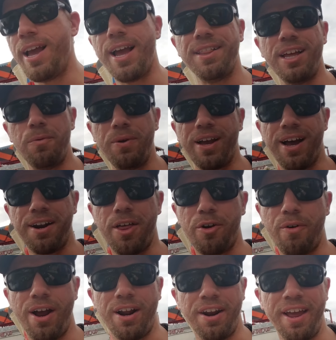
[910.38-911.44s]
And then we got another
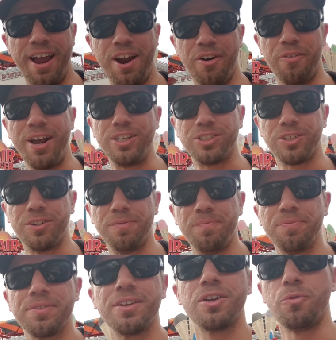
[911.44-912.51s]
ride on Hair Raiser,
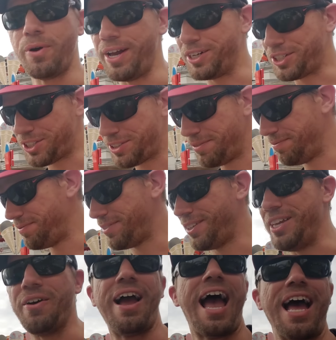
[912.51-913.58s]
which,
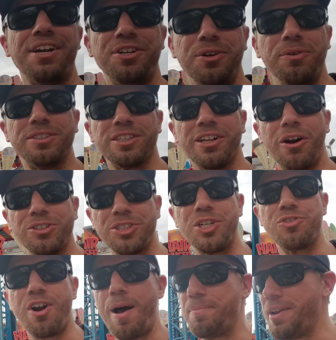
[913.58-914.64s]
you know, had to. It's Larson
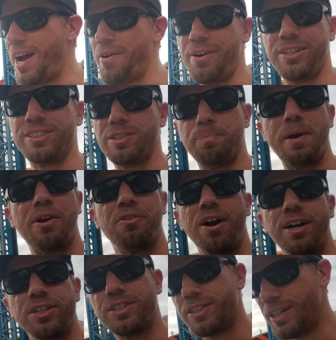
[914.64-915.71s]
Drop Tower. It's a big
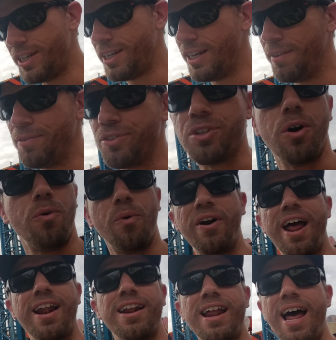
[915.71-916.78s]
rush. So we're
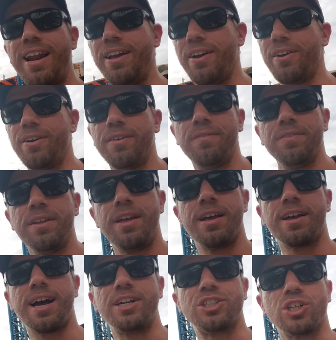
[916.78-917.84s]
headed out of here.
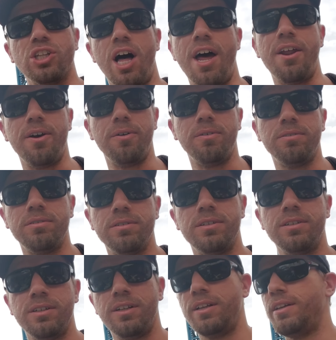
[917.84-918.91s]
Got gelato,
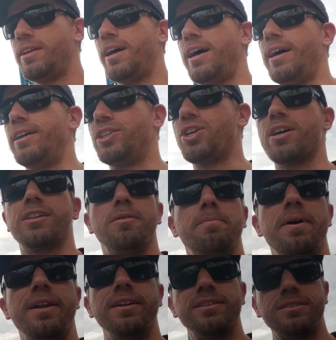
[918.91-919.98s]
uh, chocolate
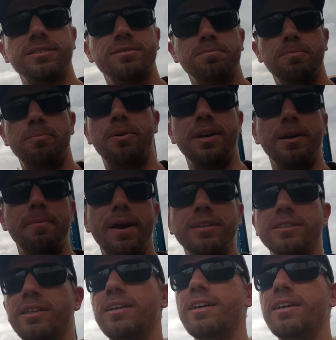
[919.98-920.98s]
mint. It's pretty amazing.